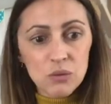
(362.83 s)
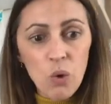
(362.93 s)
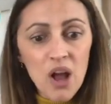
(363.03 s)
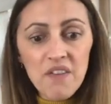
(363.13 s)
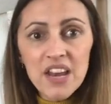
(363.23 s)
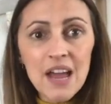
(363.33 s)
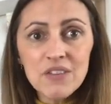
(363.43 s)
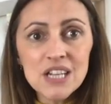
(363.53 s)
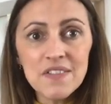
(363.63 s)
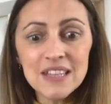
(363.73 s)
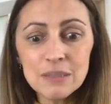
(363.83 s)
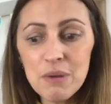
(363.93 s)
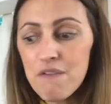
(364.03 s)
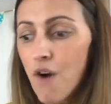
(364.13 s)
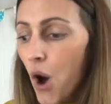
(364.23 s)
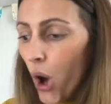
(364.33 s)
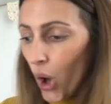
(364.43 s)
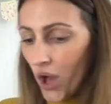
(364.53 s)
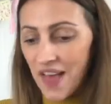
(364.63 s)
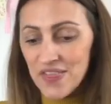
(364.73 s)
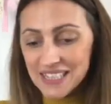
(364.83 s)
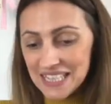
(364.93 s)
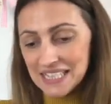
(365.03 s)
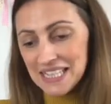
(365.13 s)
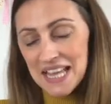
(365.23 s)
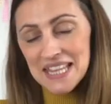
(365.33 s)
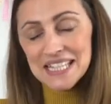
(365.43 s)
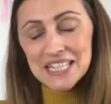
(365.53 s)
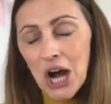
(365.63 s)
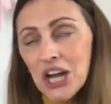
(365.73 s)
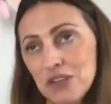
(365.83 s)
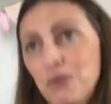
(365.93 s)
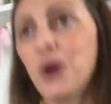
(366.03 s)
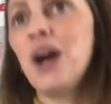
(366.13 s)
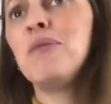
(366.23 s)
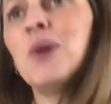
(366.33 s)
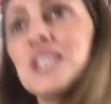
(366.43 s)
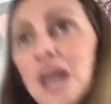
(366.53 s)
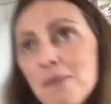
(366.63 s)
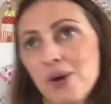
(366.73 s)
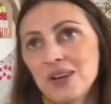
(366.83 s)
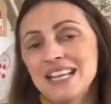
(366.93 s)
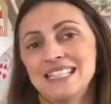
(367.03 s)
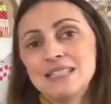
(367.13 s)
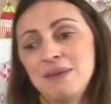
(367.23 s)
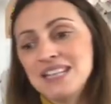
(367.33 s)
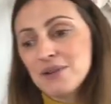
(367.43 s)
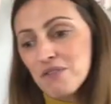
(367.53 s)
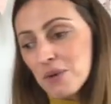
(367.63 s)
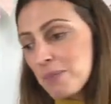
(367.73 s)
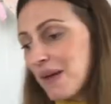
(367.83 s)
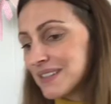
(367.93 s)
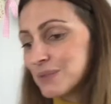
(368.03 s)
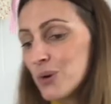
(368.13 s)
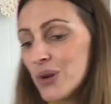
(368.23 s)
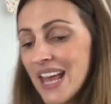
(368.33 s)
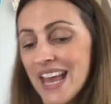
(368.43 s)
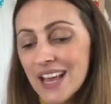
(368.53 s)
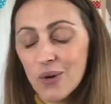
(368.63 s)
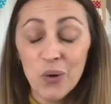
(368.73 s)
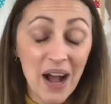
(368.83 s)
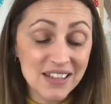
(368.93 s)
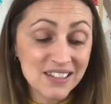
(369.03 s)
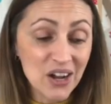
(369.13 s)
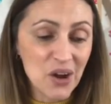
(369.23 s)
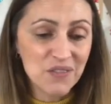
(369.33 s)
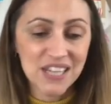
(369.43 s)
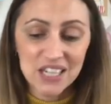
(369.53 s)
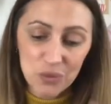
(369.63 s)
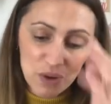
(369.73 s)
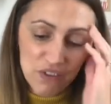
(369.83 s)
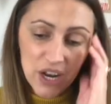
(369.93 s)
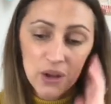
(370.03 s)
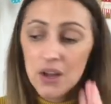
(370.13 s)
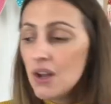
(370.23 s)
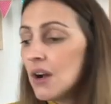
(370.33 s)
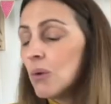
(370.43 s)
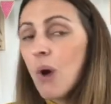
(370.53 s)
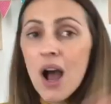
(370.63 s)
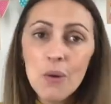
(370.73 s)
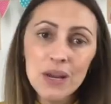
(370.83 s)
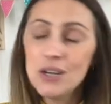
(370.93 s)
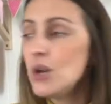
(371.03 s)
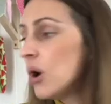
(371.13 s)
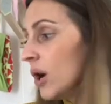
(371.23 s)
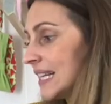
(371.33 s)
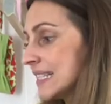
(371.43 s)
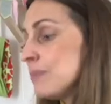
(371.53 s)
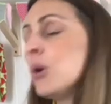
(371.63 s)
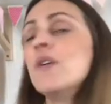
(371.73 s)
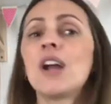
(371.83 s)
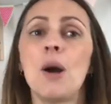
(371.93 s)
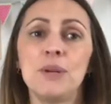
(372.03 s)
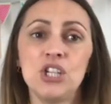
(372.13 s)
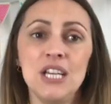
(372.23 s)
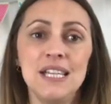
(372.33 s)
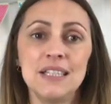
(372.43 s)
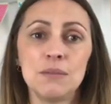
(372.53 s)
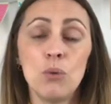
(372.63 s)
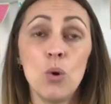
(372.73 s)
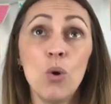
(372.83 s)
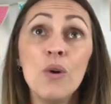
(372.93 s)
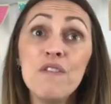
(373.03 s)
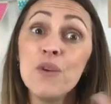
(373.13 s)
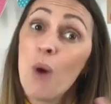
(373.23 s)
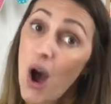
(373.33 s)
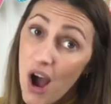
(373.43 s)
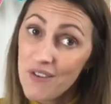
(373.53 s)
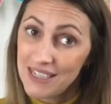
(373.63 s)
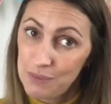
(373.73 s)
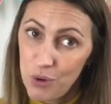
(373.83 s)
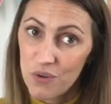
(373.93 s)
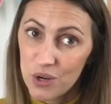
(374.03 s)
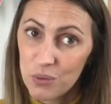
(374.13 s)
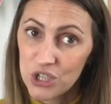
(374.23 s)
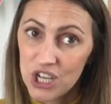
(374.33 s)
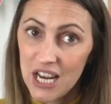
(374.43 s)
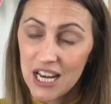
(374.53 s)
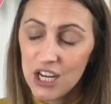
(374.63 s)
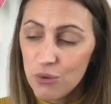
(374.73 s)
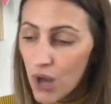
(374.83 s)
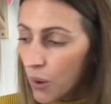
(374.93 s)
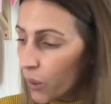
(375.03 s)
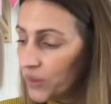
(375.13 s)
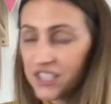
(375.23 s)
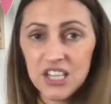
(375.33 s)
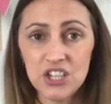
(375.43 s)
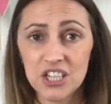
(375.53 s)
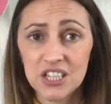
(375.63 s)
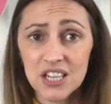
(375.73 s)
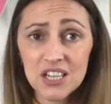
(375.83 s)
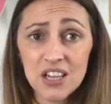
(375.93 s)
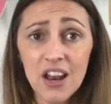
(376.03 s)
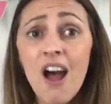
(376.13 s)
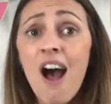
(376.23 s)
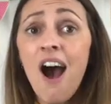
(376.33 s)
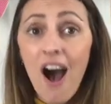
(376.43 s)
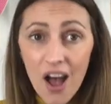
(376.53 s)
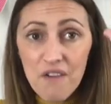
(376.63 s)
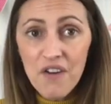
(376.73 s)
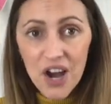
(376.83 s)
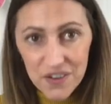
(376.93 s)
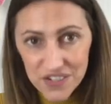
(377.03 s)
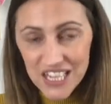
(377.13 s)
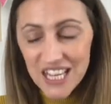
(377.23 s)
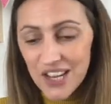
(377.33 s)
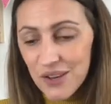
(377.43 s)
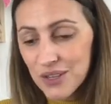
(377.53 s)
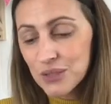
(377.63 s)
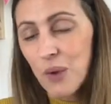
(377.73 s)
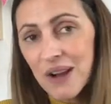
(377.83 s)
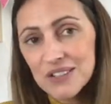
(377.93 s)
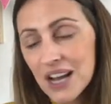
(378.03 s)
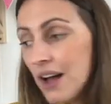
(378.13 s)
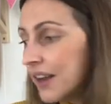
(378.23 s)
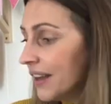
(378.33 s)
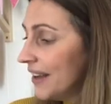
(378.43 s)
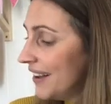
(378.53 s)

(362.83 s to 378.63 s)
So why have I never done this before? And this is kind of what I wanted to come on and speak to everyone about this morning, or start a conversation with, why are we not exploring our machines more? Or if you are exploring your machine and you know all the stitches that are done, high five to you, because well done.